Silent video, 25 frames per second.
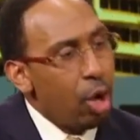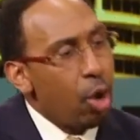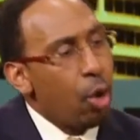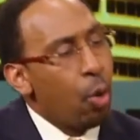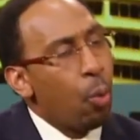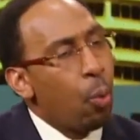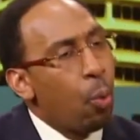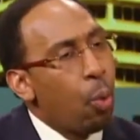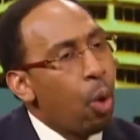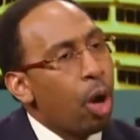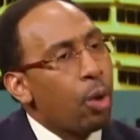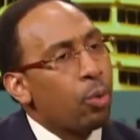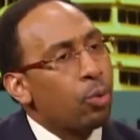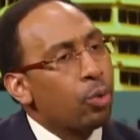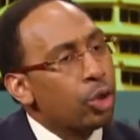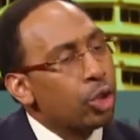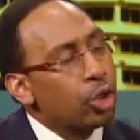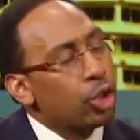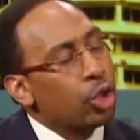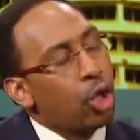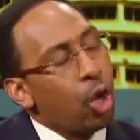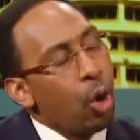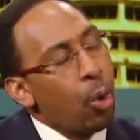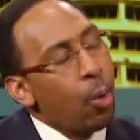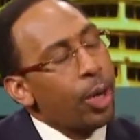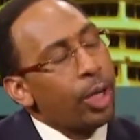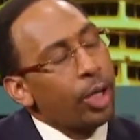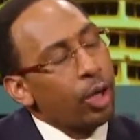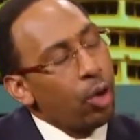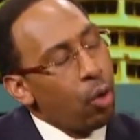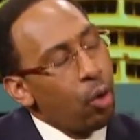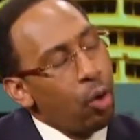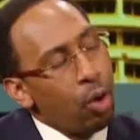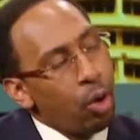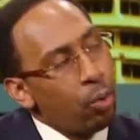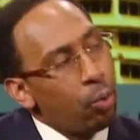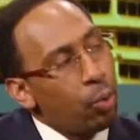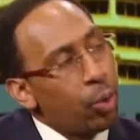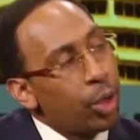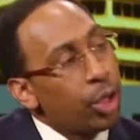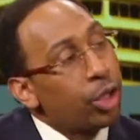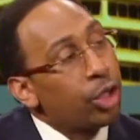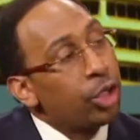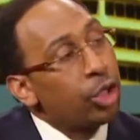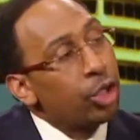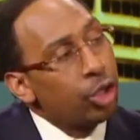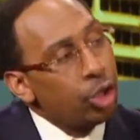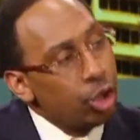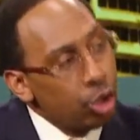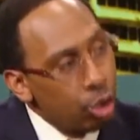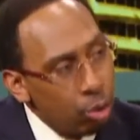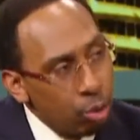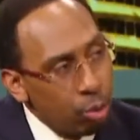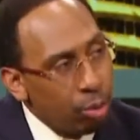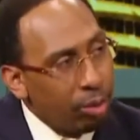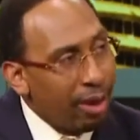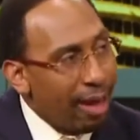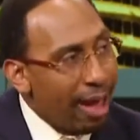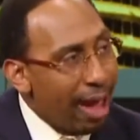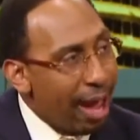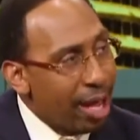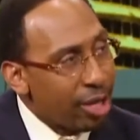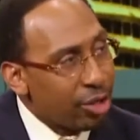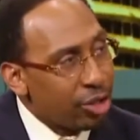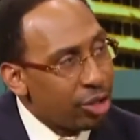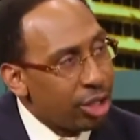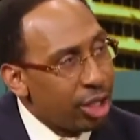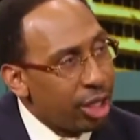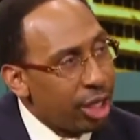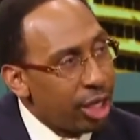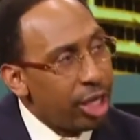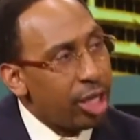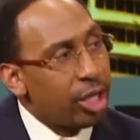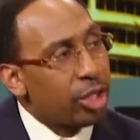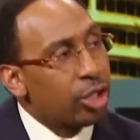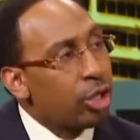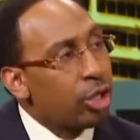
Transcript: What was going on with you last year in